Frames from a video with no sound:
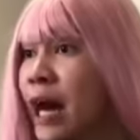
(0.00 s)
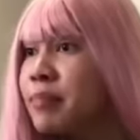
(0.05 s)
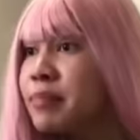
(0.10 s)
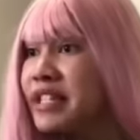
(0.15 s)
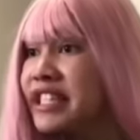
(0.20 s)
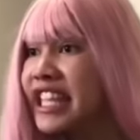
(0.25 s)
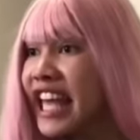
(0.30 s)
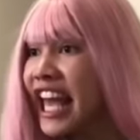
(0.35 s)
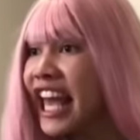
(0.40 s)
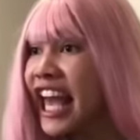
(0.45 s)
Come
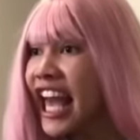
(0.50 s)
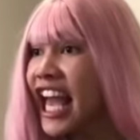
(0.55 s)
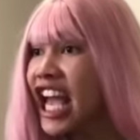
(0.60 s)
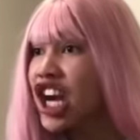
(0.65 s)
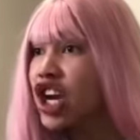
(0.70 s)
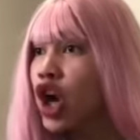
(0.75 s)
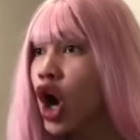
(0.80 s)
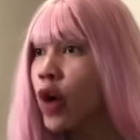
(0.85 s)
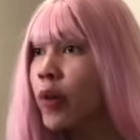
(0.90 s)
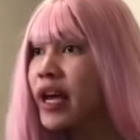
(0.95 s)
stay
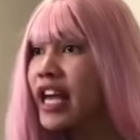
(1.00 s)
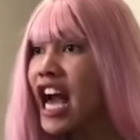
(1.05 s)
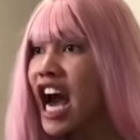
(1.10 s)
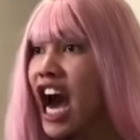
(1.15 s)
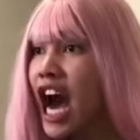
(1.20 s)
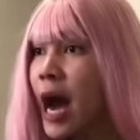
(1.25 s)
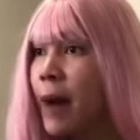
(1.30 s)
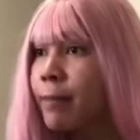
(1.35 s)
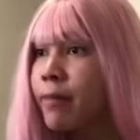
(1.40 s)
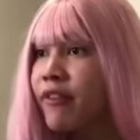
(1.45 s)
here. Hurry
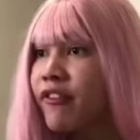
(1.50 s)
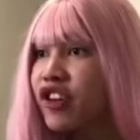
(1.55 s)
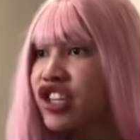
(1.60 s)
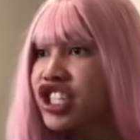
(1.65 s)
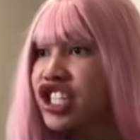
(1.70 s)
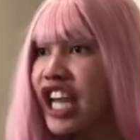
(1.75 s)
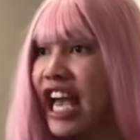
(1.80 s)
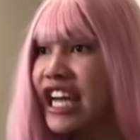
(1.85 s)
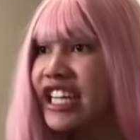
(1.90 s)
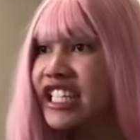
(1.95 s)
up before
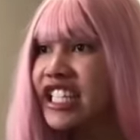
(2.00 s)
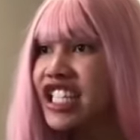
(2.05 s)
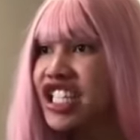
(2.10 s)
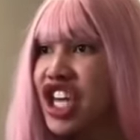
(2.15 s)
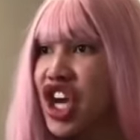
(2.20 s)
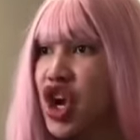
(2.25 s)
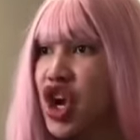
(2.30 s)
she catches